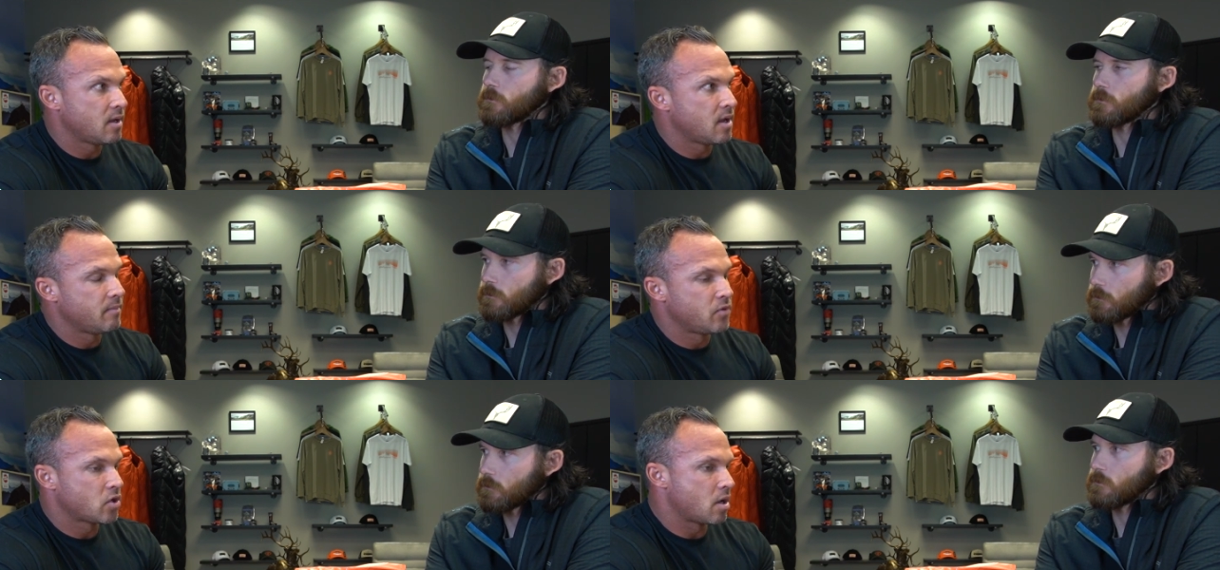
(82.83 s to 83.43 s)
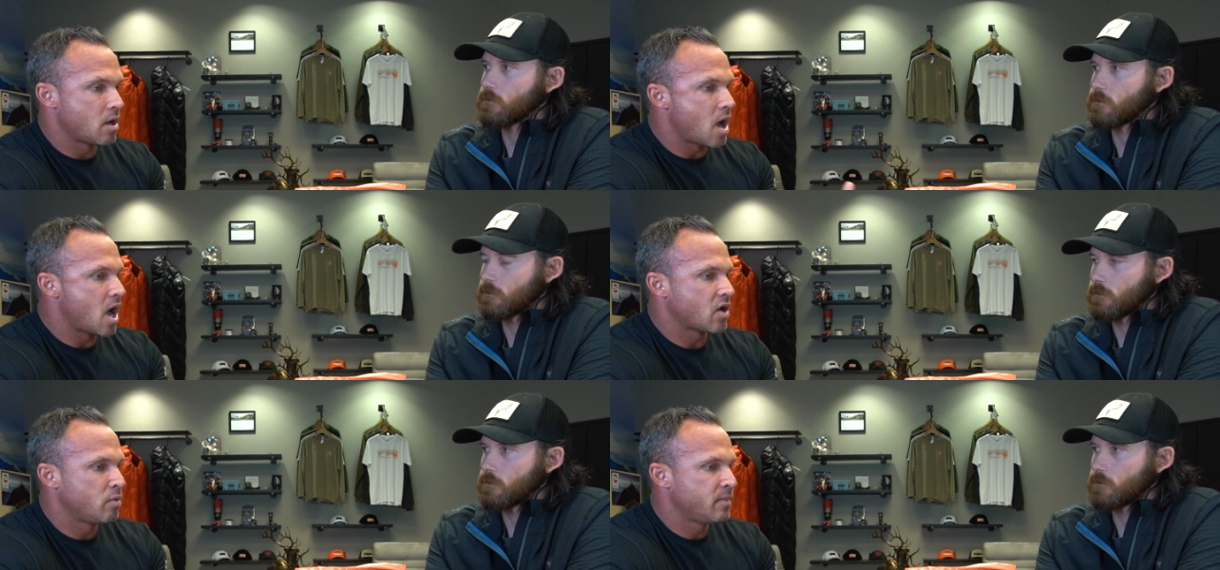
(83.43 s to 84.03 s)
Speaker 1: Um, they're called
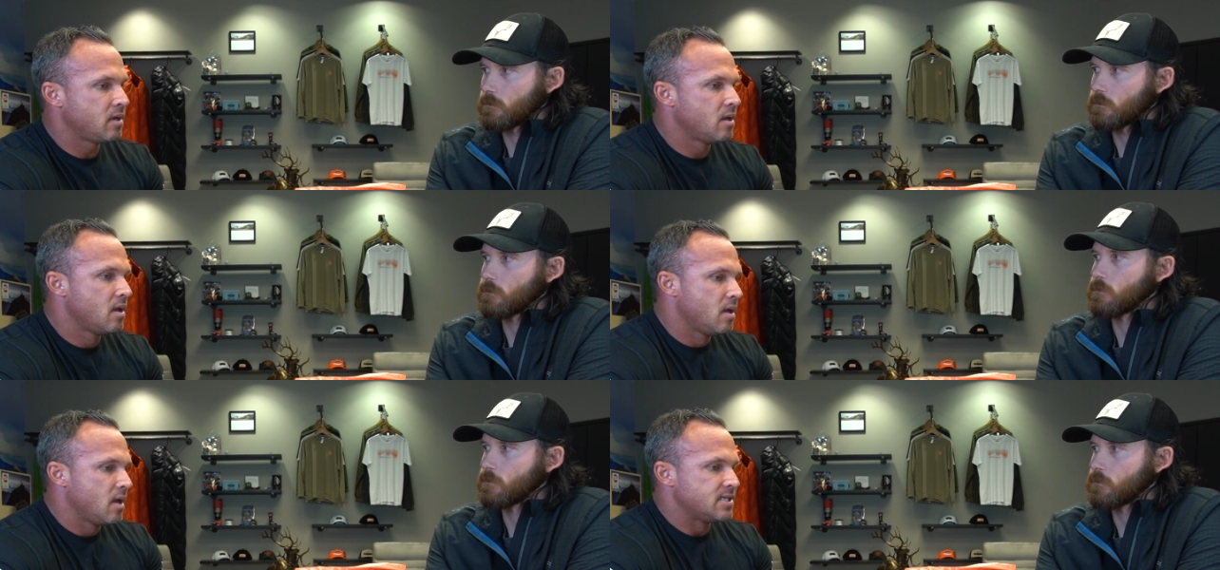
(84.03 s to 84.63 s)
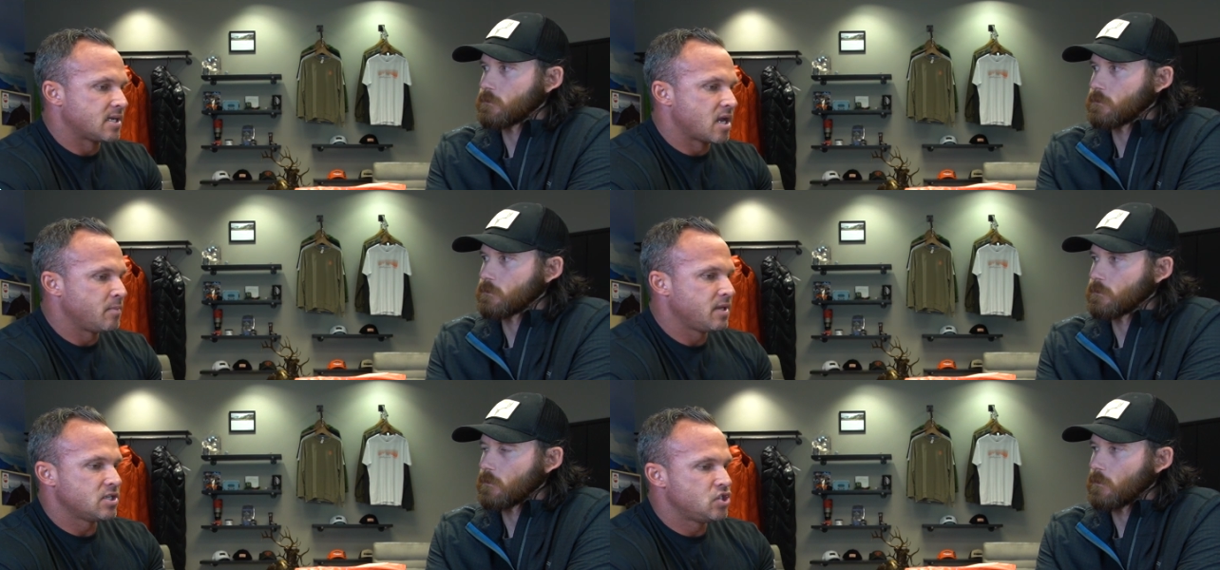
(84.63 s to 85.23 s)
Aquamin. It's a
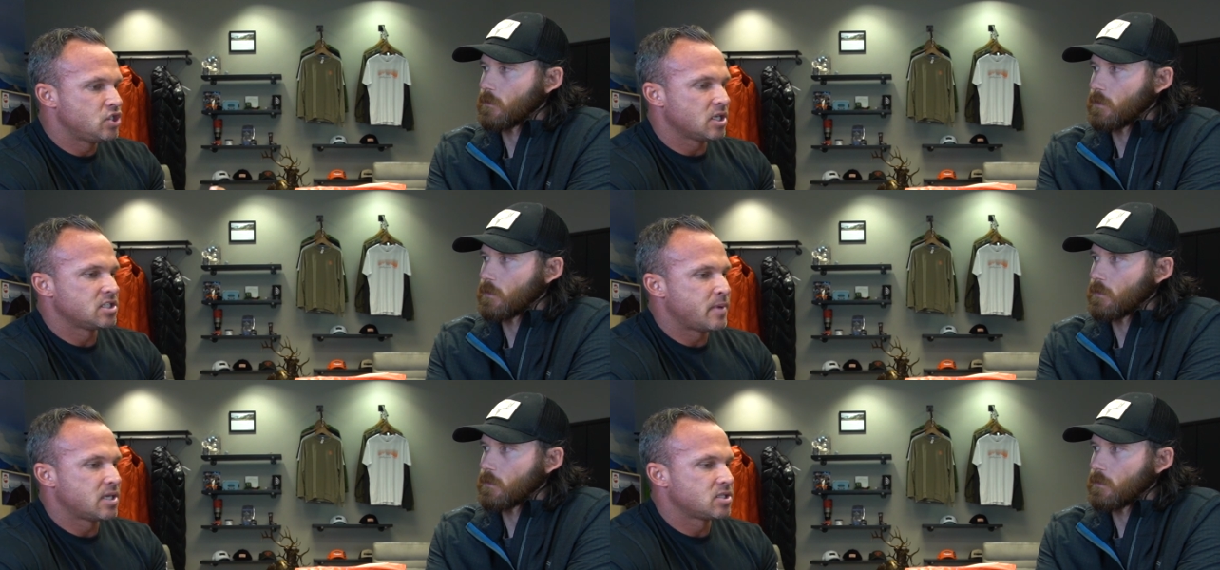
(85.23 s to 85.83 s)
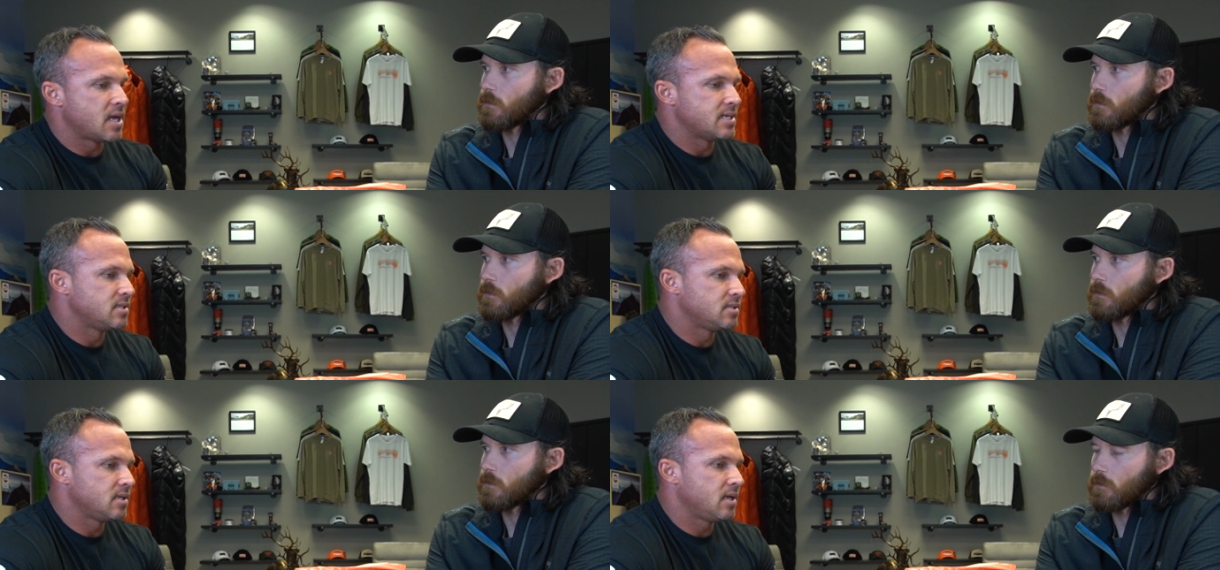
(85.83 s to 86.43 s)
company that just
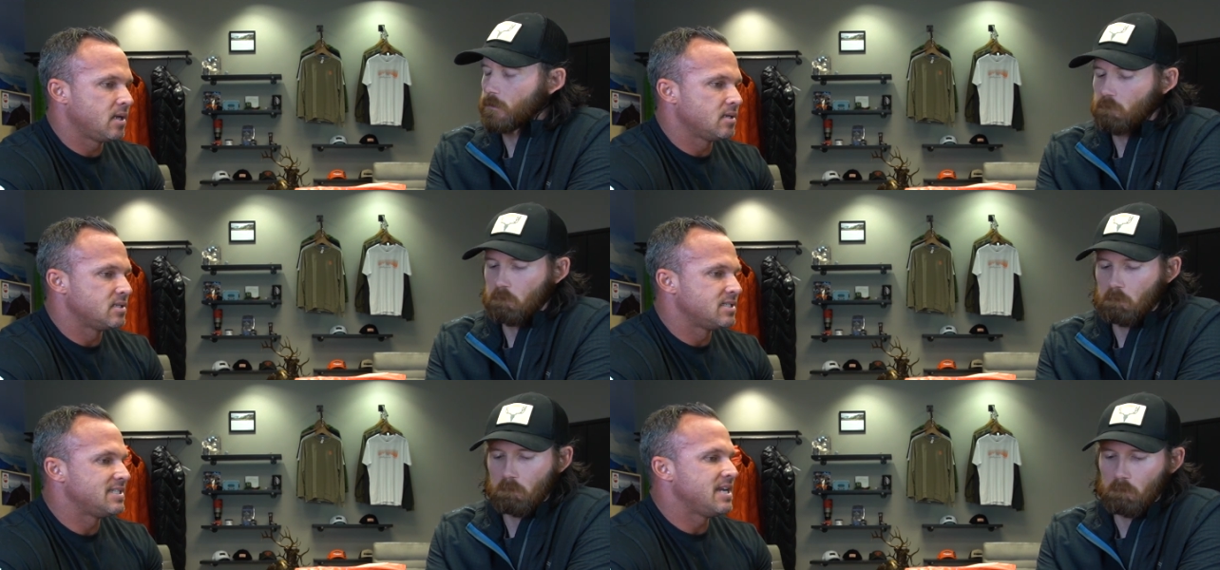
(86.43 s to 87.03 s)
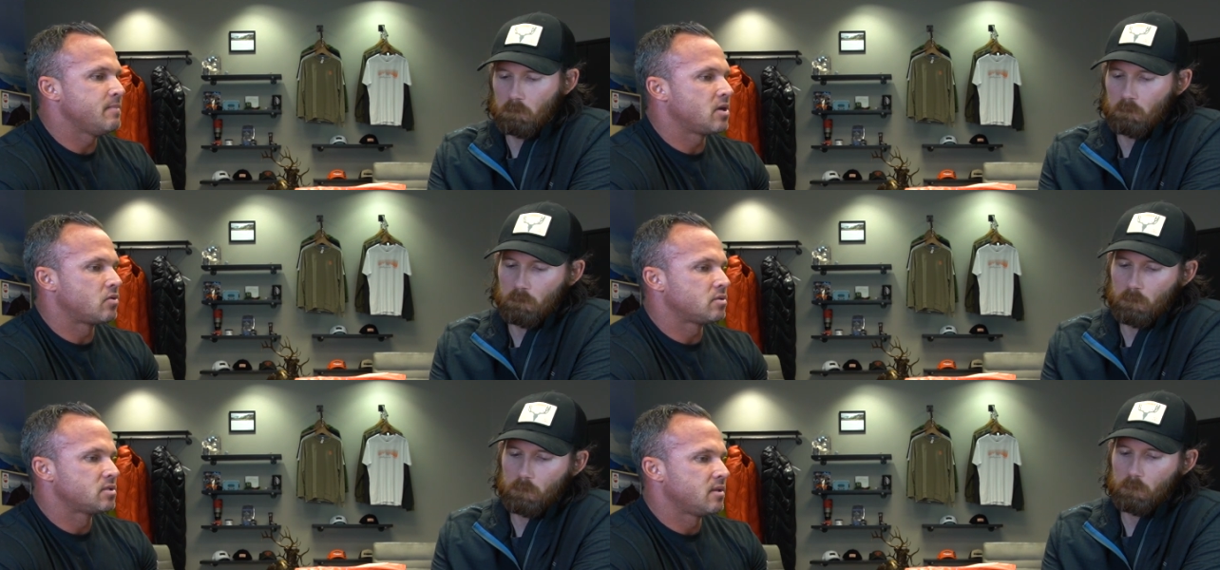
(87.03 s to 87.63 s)
specializes in, in sea
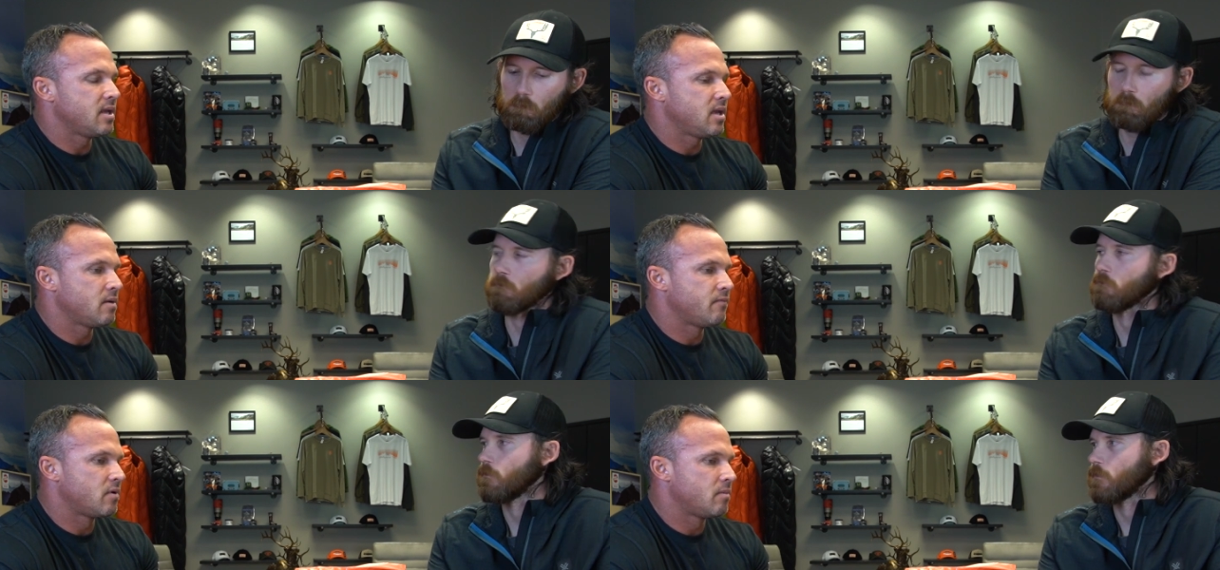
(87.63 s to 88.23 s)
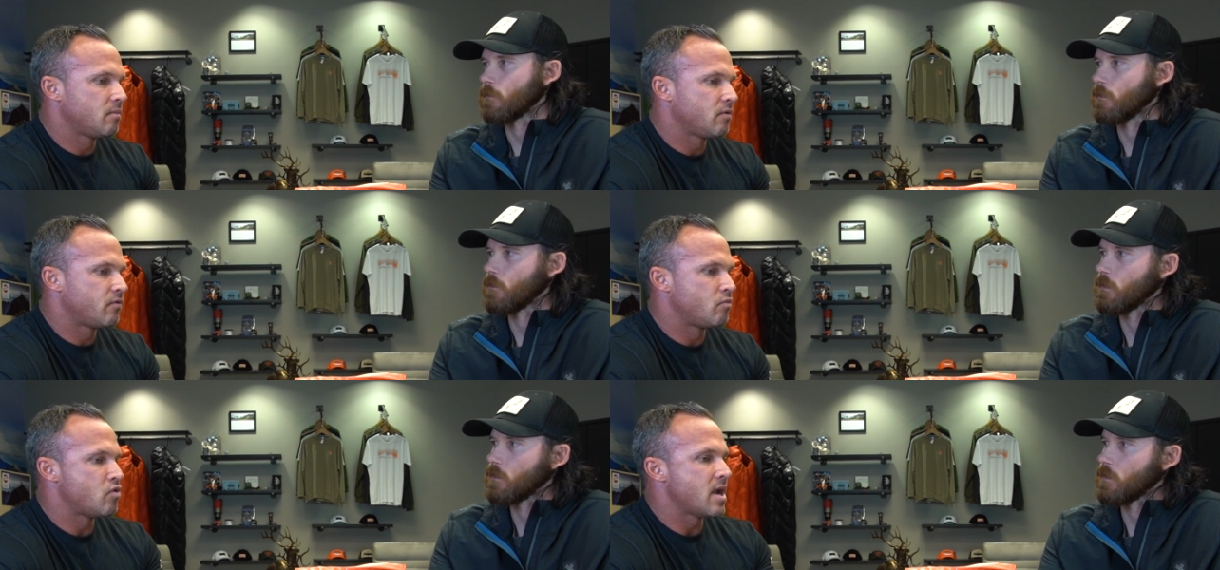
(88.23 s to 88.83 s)
minerals. They get them from
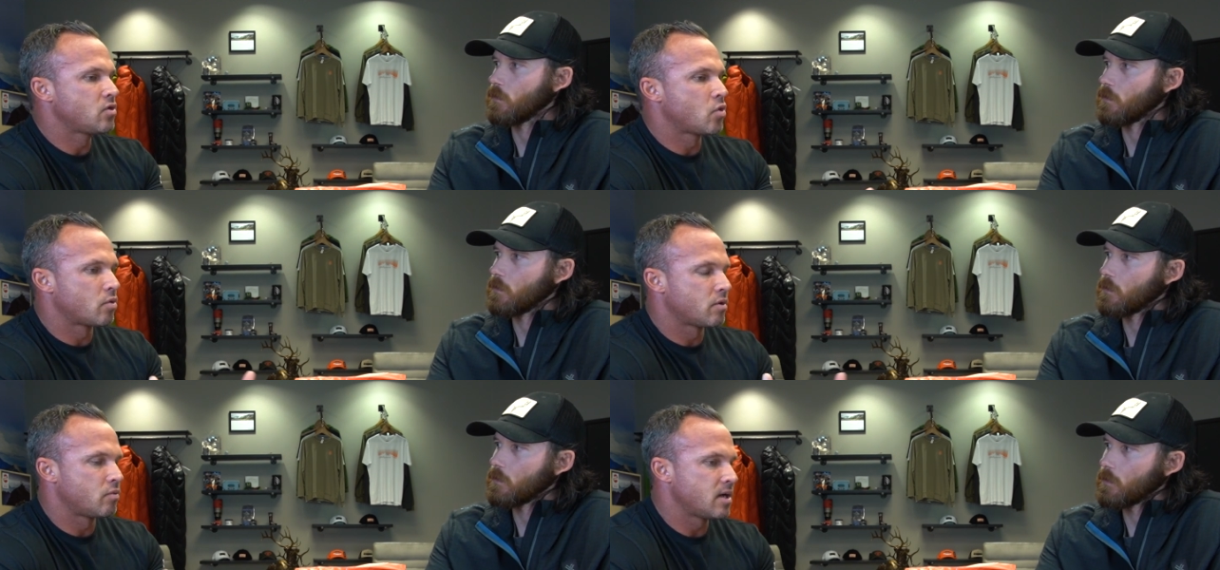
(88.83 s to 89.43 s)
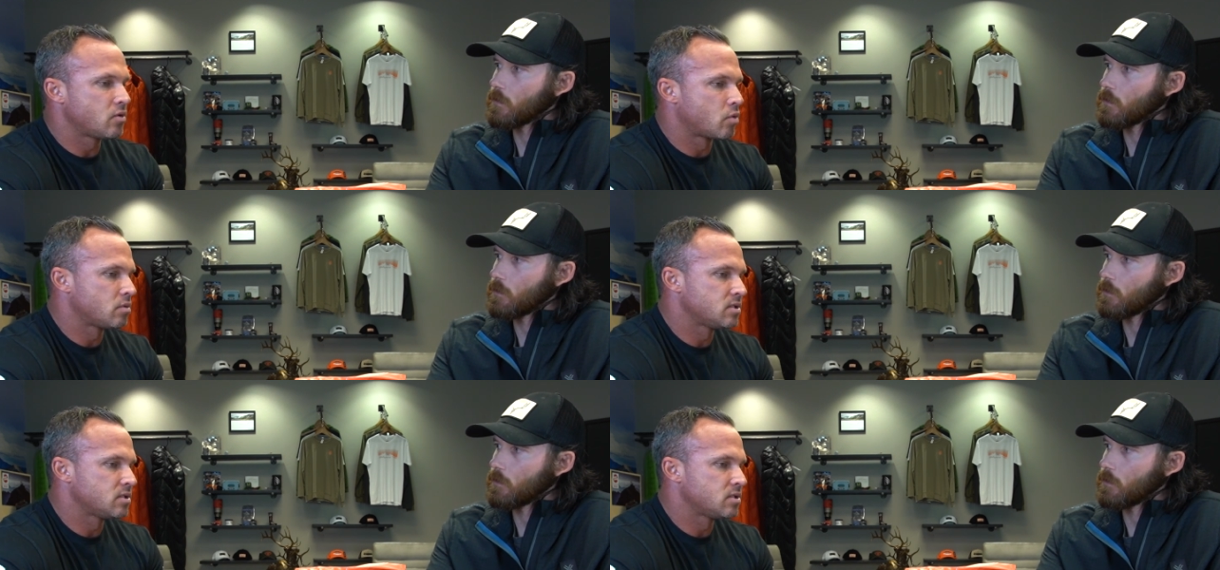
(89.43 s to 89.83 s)
from red cor the red coral